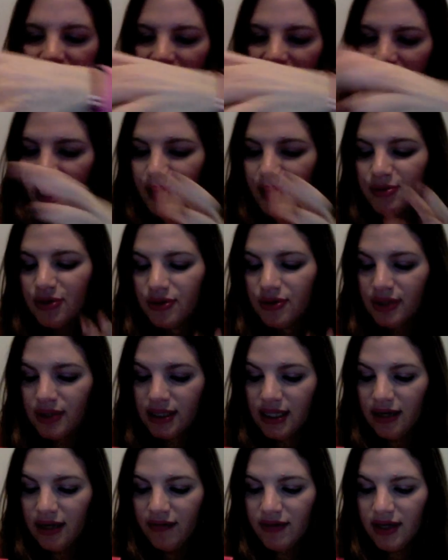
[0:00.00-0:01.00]
I absolutely
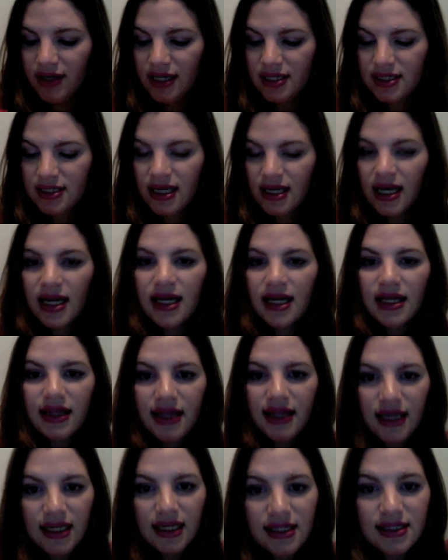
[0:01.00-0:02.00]
love this.
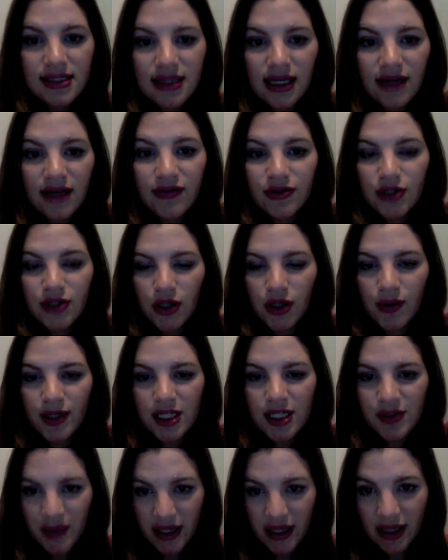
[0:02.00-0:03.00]
This, if you don't want to
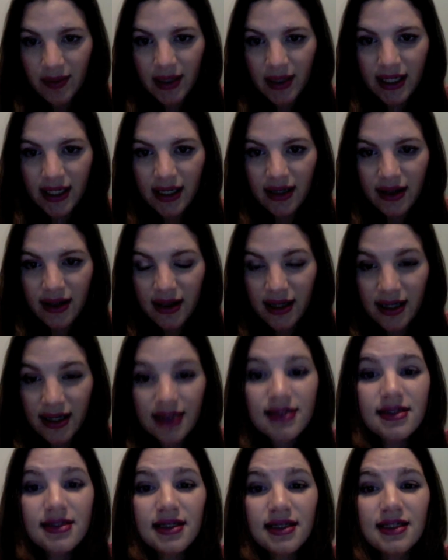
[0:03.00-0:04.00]
spend the money on
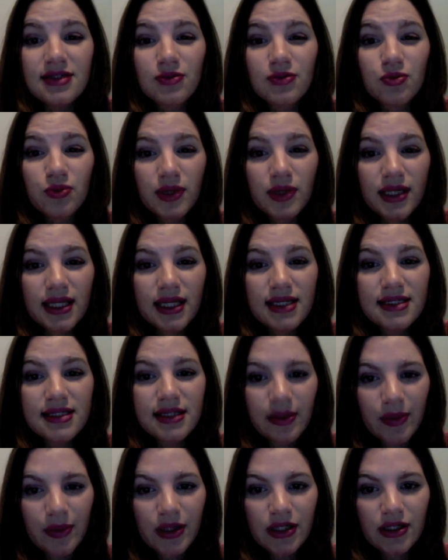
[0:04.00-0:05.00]
this, it's really
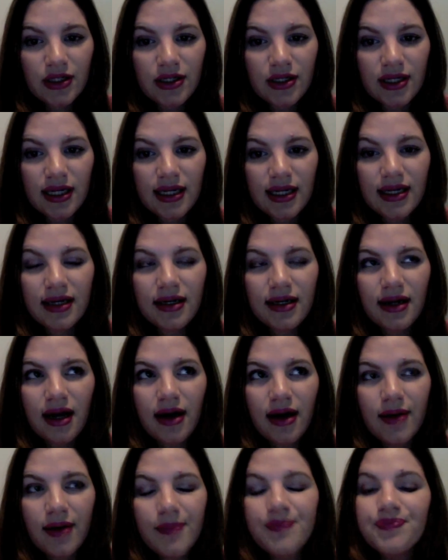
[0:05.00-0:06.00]
similar in
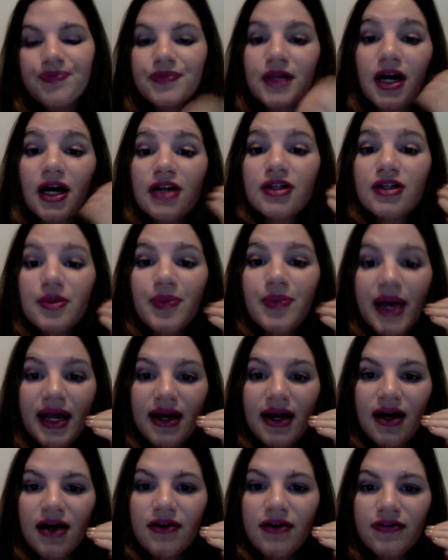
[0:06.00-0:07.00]
color
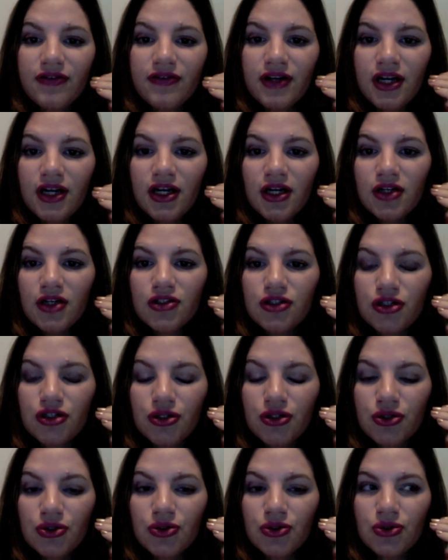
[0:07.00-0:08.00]
payoff
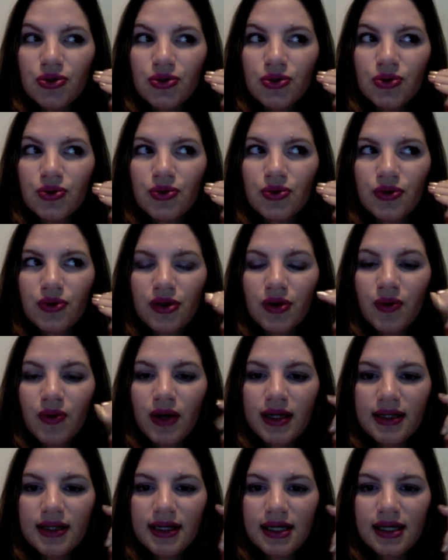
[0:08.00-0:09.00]
to the
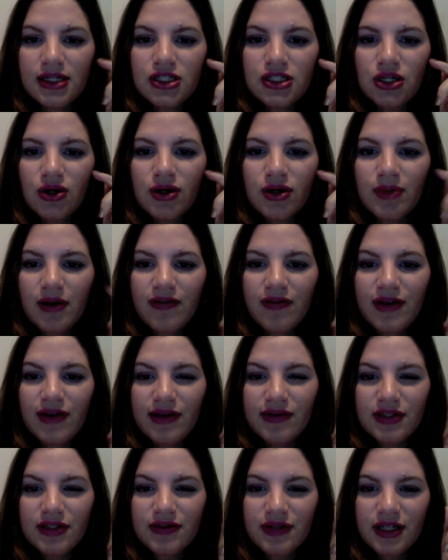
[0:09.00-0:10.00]
one that I showed in my
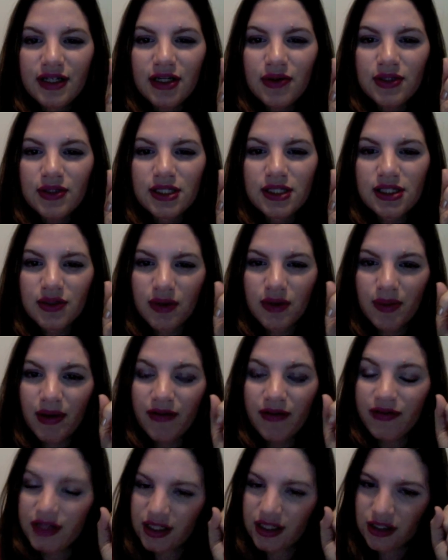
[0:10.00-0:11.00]
favorites video, which is the one by
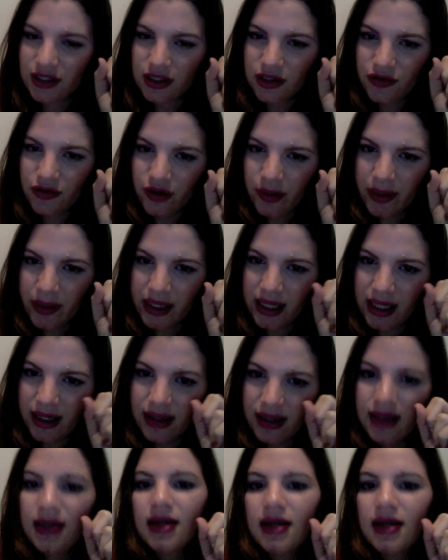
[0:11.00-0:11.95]
Physicians Formula.